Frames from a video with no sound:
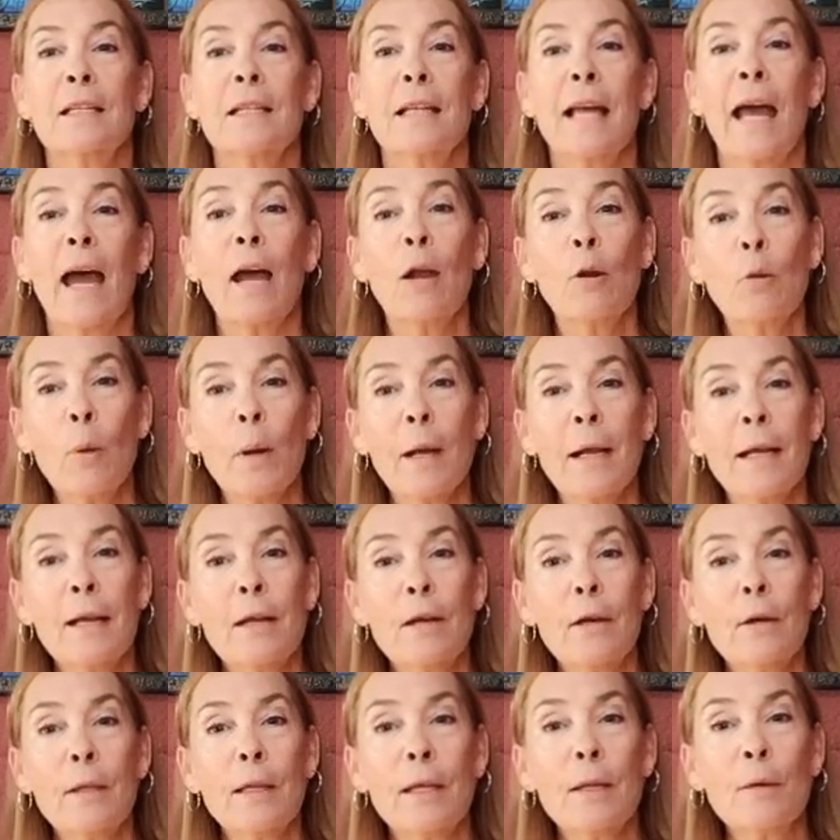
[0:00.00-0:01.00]
How do I
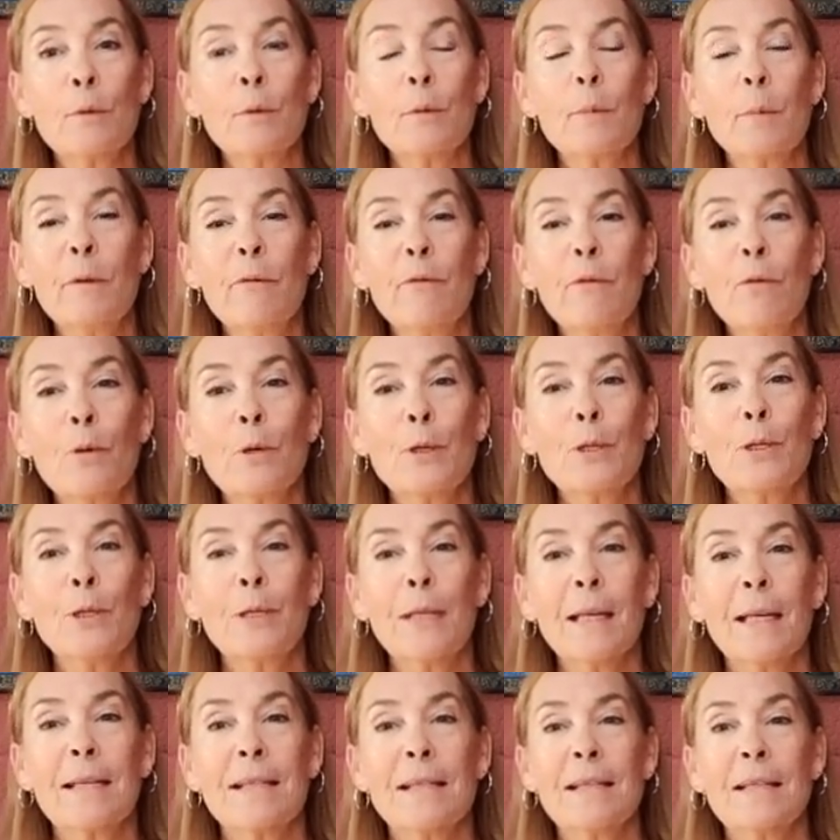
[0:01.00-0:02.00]
know that it was before
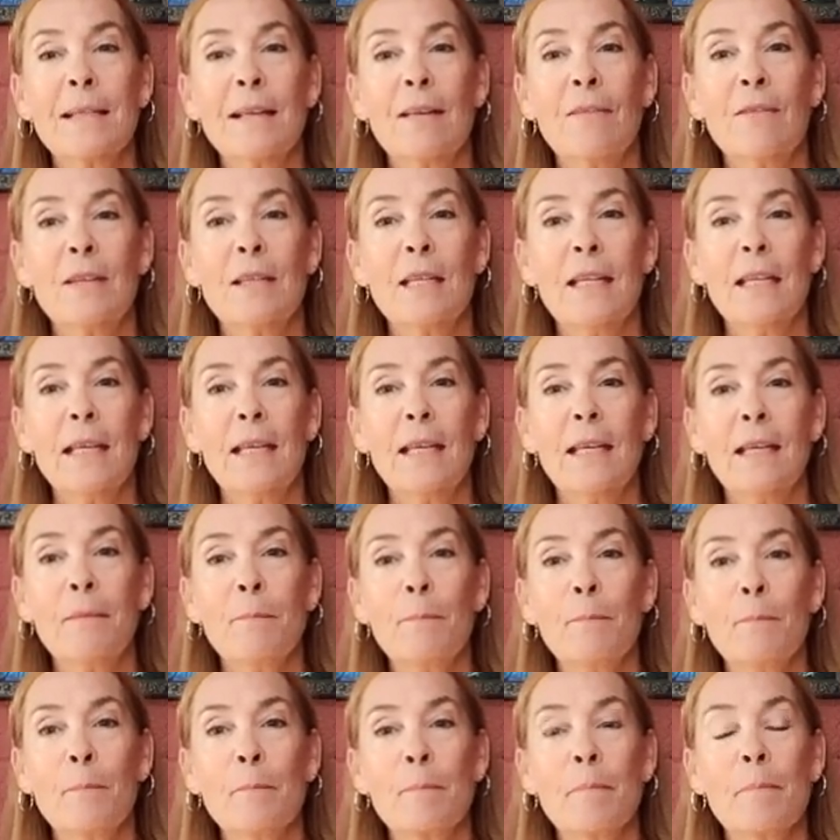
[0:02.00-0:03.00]
2017?
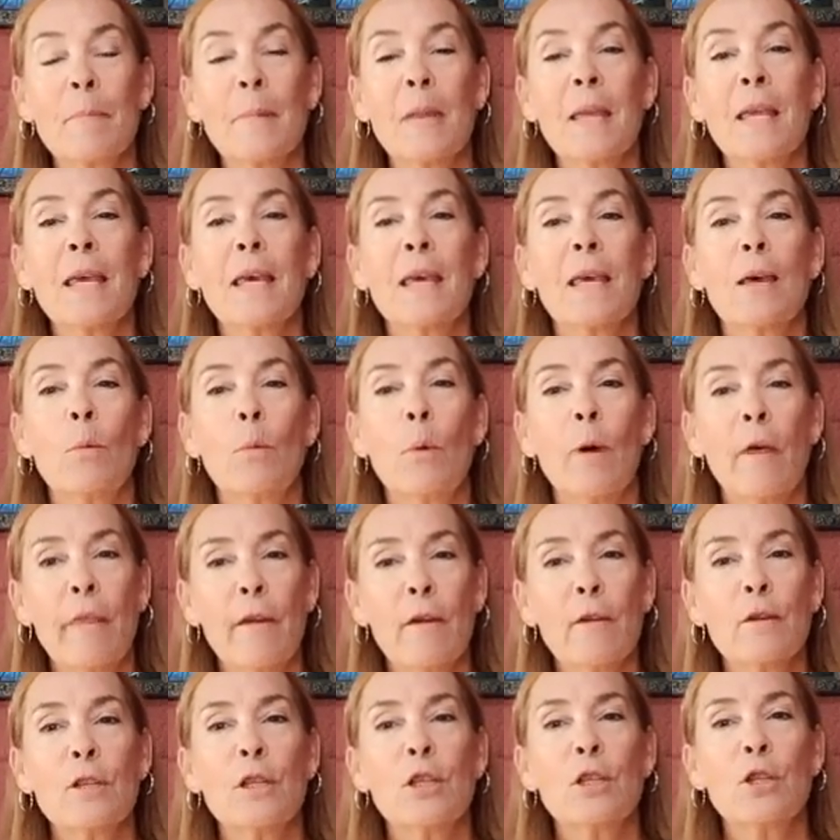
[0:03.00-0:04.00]
Well,
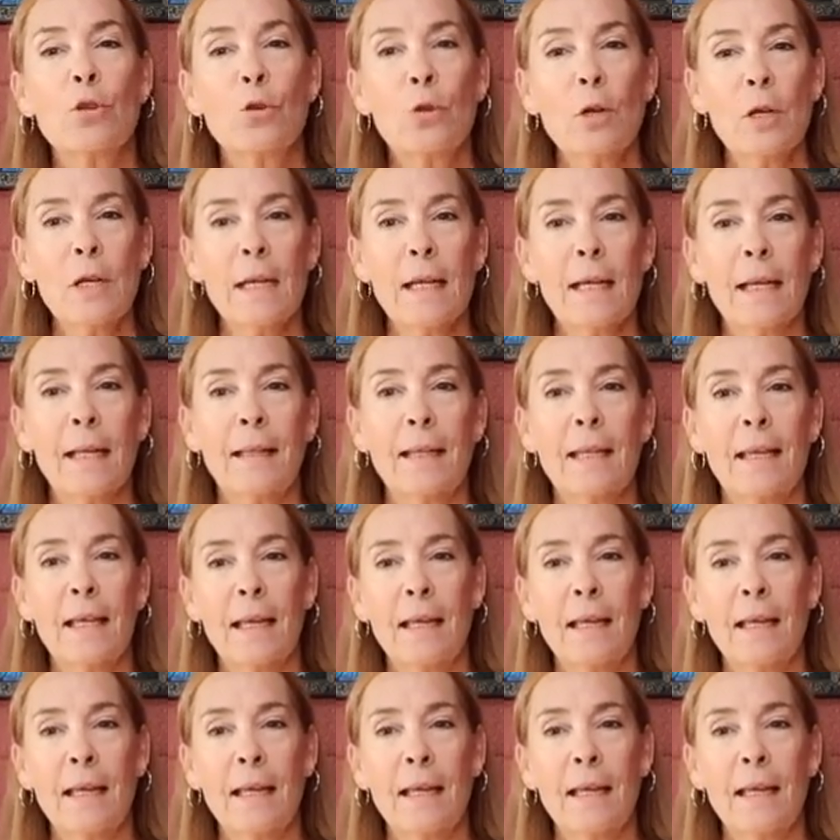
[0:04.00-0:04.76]
there's a tree at the